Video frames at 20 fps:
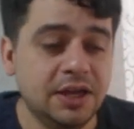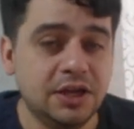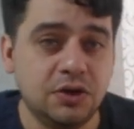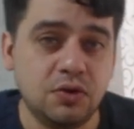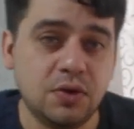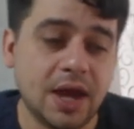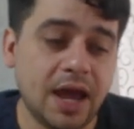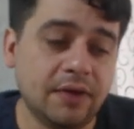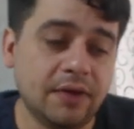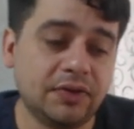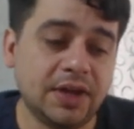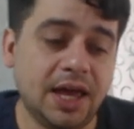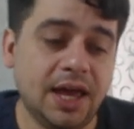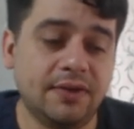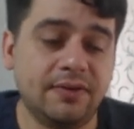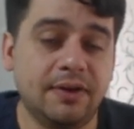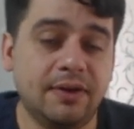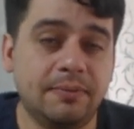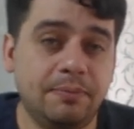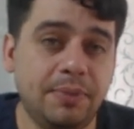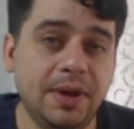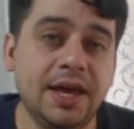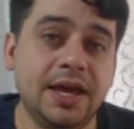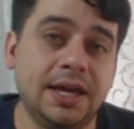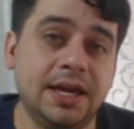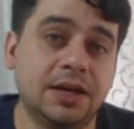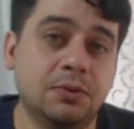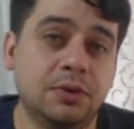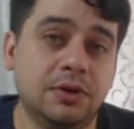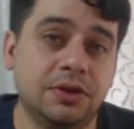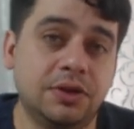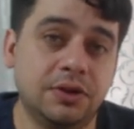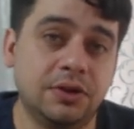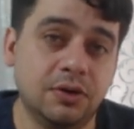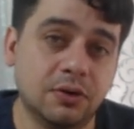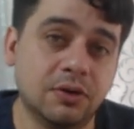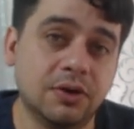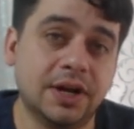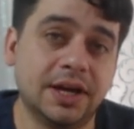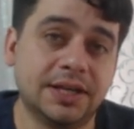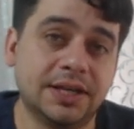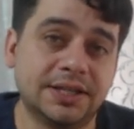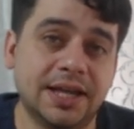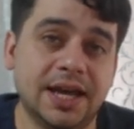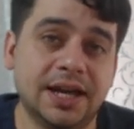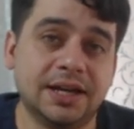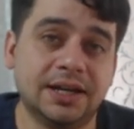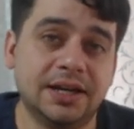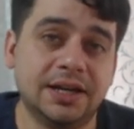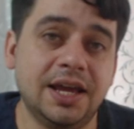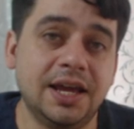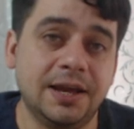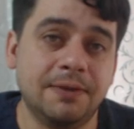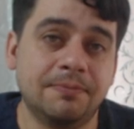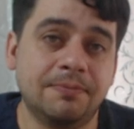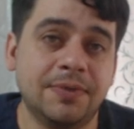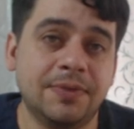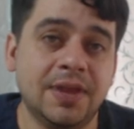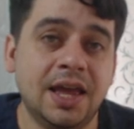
You have to have a bank with your exact name.